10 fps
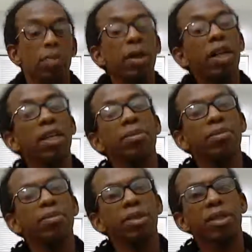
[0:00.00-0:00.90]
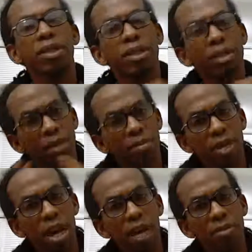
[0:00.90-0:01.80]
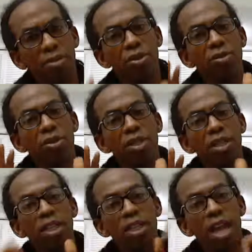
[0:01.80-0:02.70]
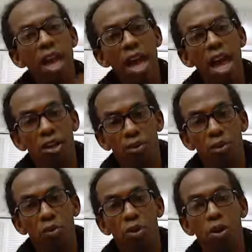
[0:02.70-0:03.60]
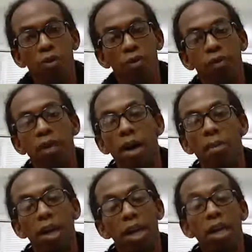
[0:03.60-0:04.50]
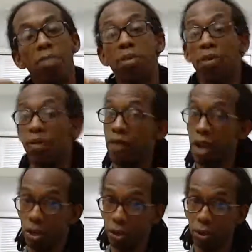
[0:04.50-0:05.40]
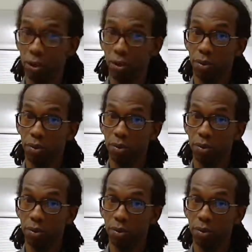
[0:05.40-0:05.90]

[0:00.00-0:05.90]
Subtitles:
but sometimes you need that extra work from a professional